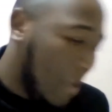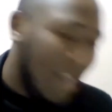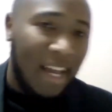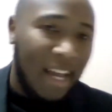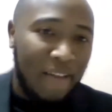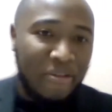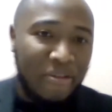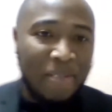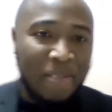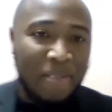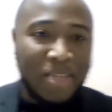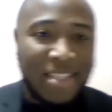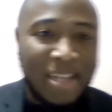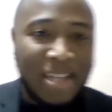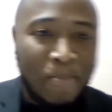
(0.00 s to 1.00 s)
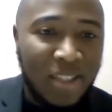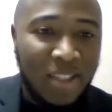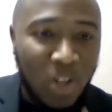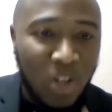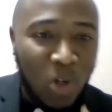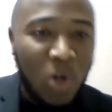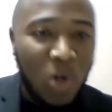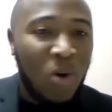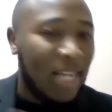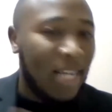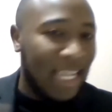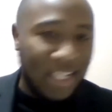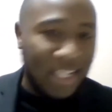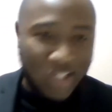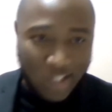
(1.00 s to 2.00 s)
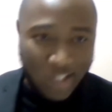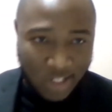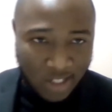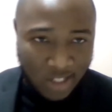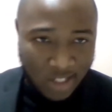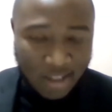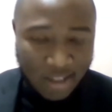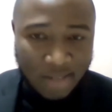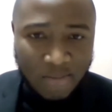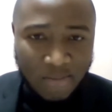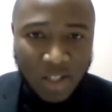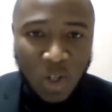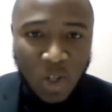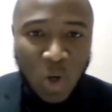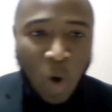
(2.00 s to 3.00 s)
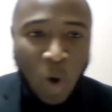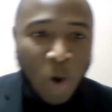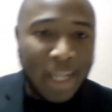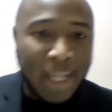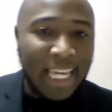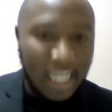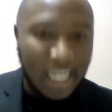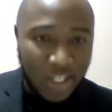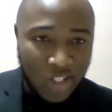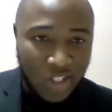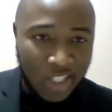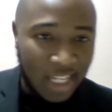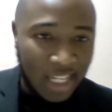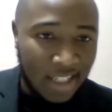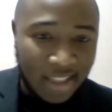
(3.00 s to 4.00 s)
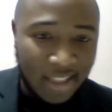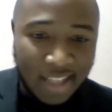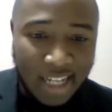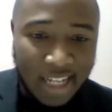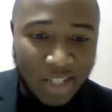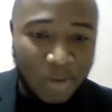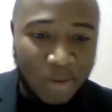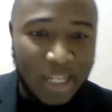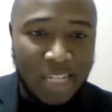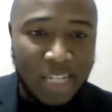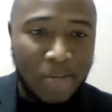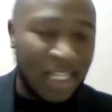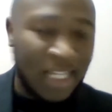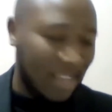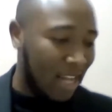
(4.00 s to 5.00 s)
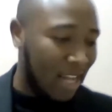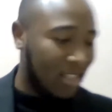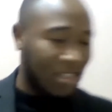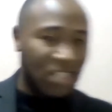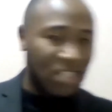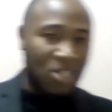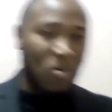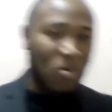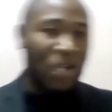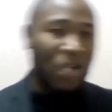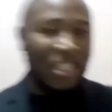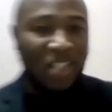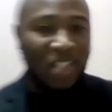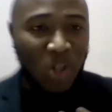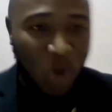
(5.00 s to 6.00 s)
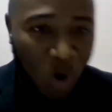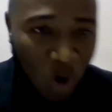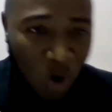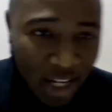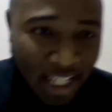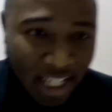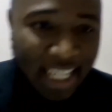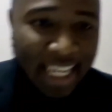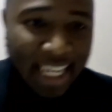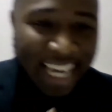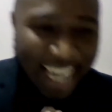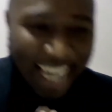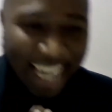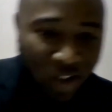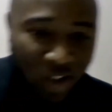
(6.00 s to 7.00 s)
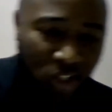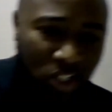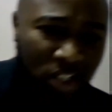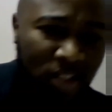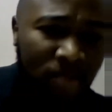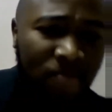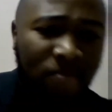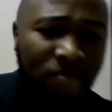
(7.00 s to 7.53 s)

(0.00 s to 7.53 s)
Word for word: Uh, from the topic, the Lord is. The Lord is. That's it. That's our, that's my title this morning. The Lord is.